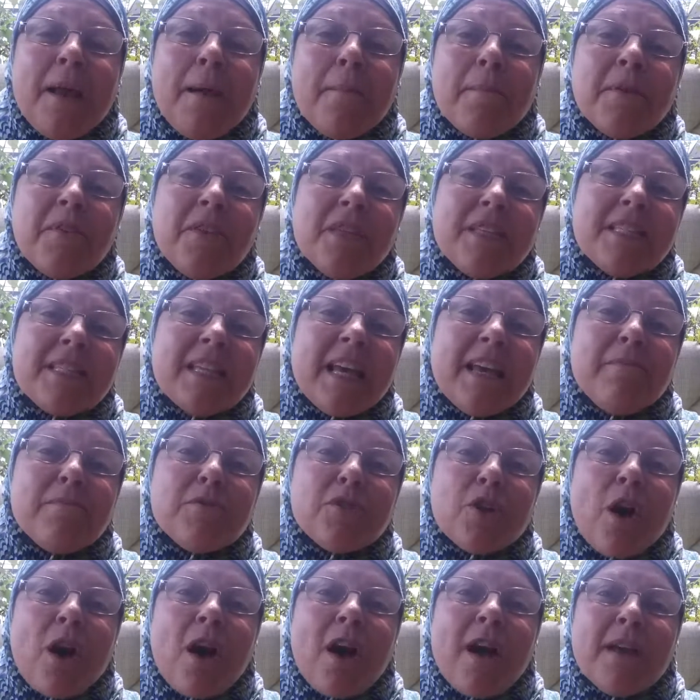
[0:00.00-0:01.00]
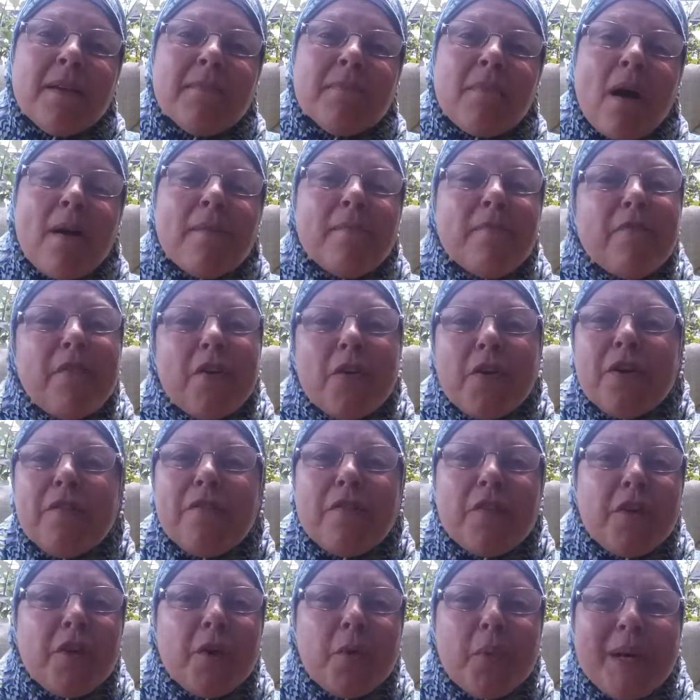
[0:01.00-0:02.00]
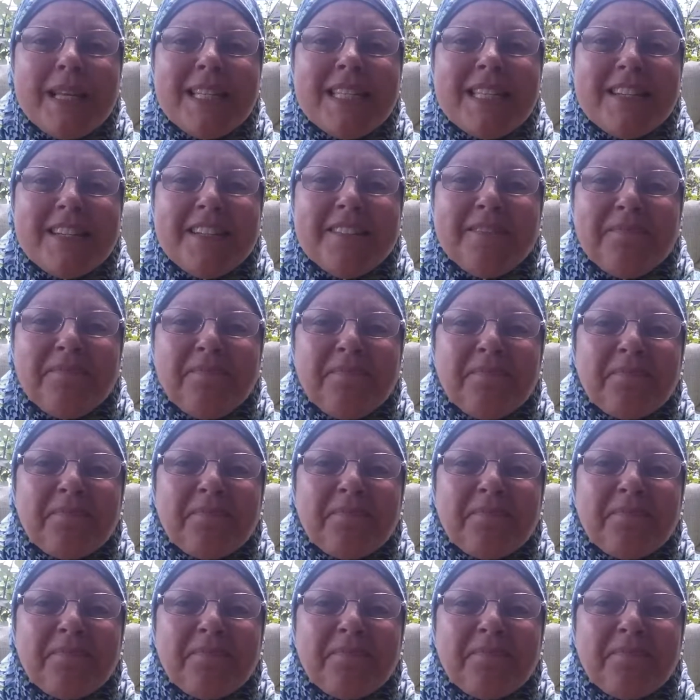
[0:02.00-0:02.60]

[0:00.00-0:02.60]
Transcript: But at the same time, I'm very, very Western.